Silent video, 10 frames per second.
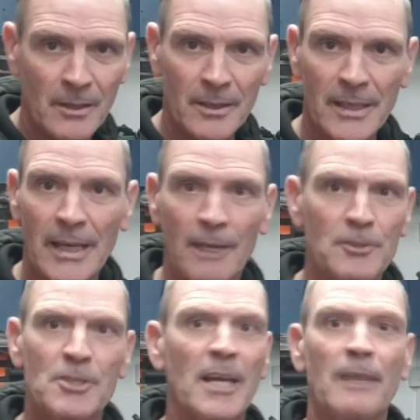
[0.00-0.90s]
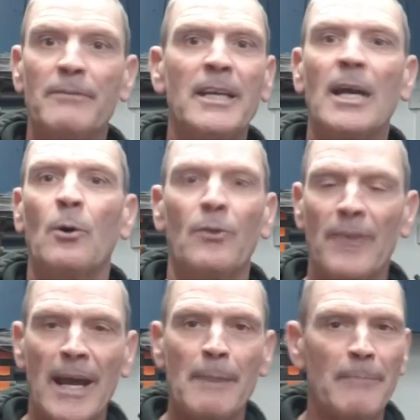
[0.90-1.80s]
Okay, I've just done a video on
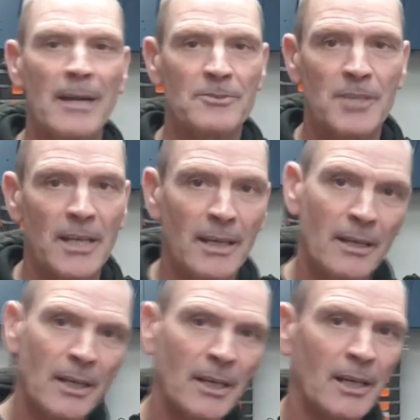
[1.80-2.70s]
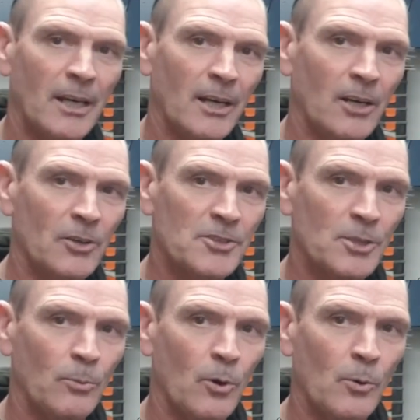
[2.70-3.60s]
that, mounting it uh, onto
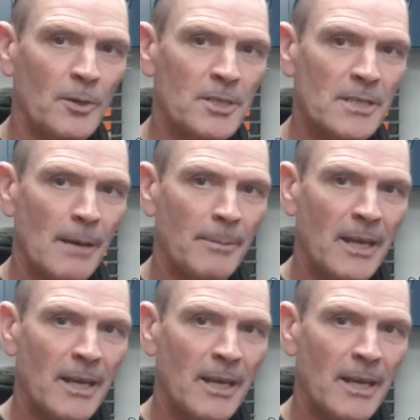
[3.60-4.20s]
the wall, which is up